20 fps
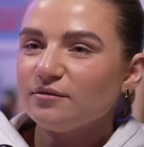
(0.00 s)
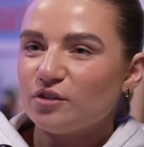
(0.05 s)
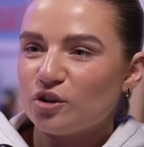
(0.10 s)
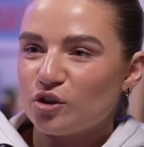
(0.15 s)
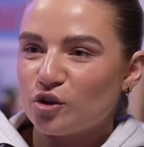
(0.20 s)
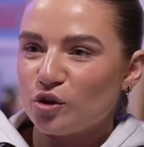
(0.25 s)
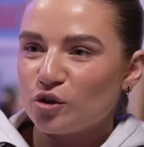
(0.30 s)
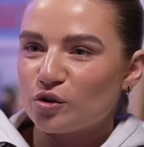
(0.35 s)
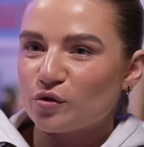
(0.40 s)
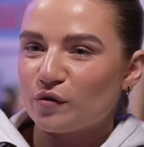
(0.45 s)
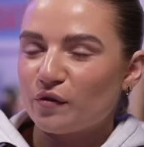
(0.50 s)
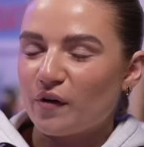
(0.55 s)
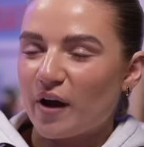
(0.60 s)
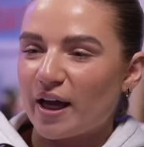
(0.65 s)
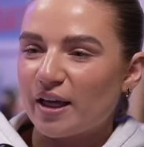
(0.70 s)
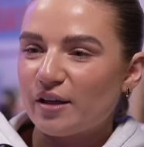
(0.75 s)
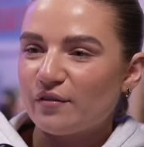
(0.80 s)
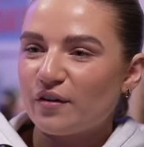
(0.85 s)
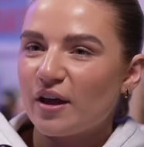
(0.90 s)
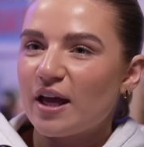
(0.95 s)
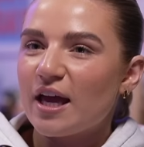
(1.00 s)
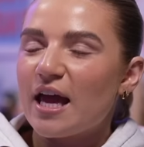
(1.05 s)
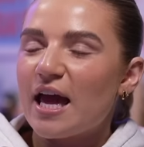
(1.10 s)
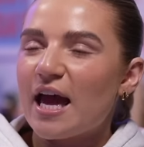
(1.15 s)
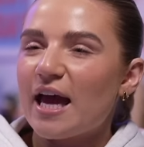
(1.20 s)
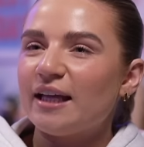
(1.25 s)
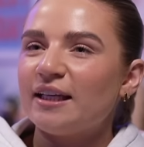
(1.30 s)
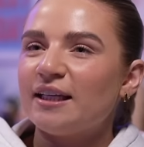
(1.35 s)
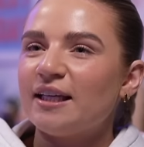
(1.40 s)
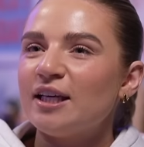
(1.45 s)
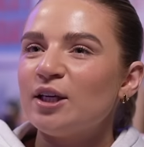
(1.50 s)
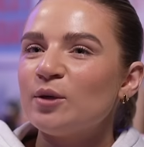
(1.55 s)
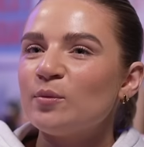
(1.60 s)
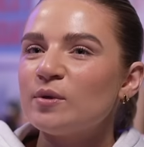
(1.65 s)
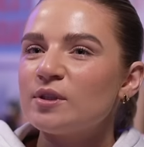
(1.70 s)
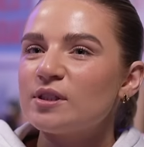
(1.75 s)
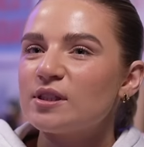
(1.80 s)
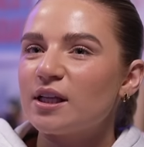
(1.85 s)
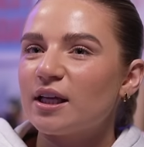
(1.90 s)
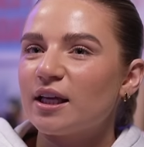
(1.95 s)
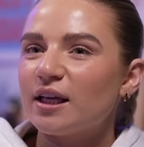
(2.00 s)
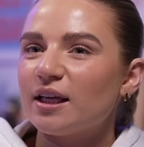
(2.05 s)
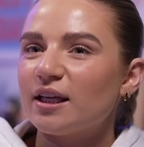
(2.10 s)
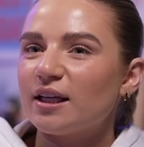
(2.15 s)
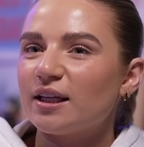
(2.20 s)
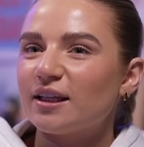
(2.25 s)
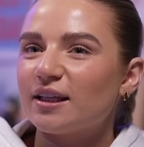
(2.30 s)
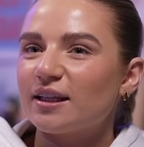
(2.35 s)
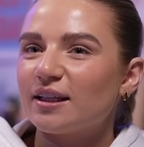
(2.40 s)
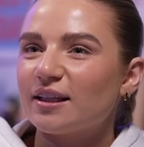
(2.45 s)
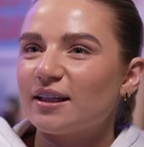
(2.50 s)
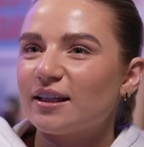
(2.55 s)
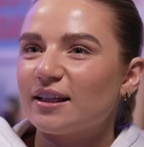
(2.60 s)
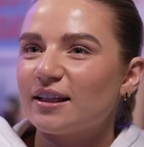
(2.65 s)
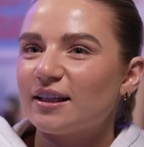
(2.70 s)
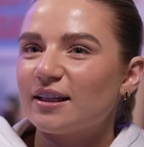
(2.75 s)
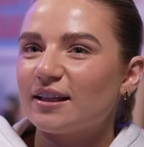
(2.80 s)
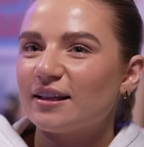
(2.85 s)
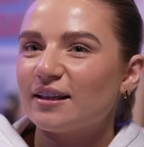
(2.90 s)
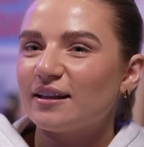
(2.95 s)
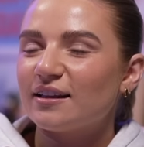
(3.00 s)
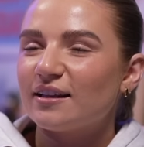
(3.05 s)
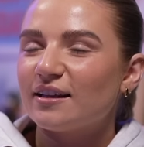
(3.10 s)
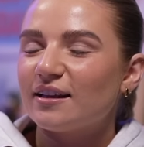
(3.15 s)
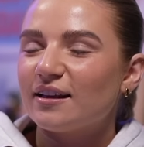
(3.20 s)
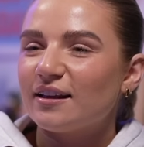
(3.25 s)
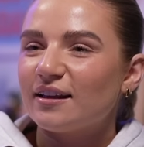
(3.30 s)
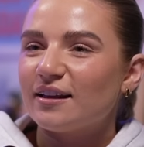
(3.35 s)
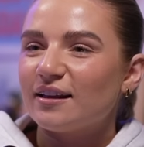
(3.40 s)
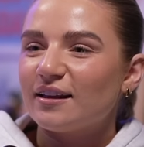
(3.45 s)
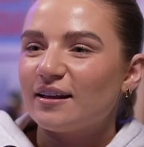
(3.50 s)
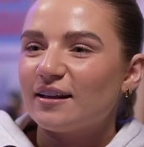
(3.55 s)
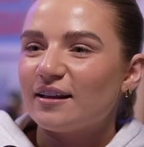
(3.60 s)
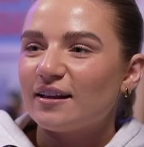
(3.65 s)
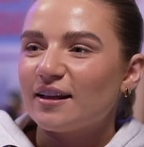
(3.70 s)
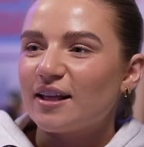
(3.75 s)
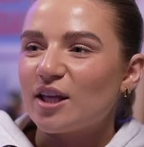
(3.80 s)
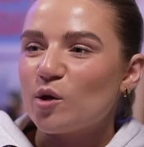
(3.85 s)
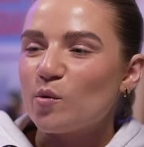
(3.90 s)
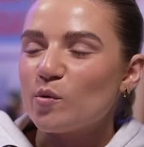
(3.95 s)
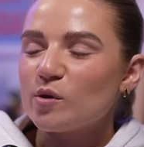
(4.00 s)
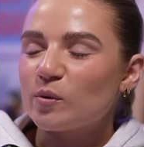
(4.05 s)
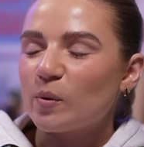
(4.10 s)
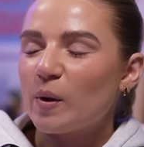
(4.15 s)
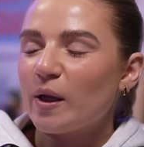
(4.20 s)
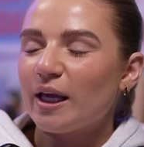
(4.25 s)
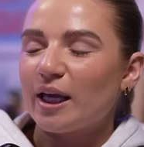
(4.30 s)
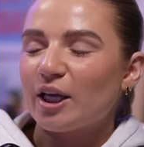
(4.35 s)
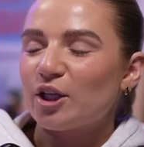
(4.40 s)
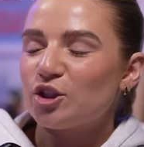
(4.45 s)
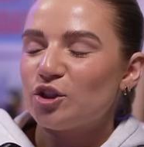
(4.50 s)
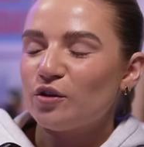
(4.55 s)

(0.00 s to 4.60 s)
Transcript: 2 till 5. And he was like, he was quite edgy